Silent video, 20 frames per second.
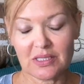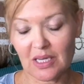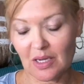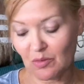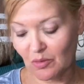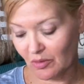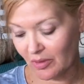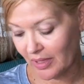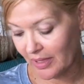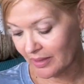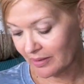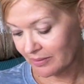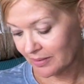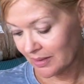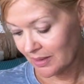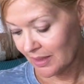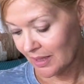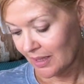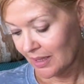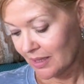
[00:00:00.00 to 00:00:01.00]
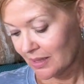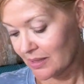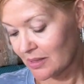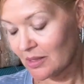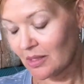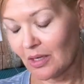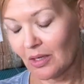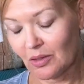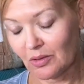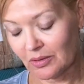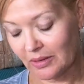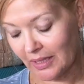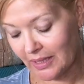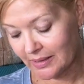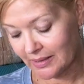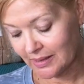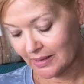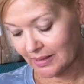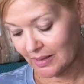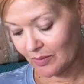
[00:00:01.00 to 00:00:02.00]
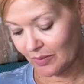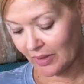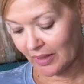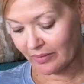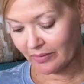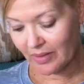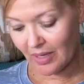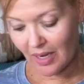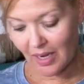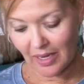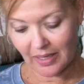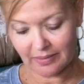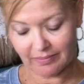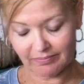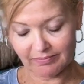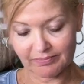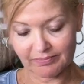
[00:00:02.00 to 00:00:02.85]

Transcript: time around, so let's see what I've got.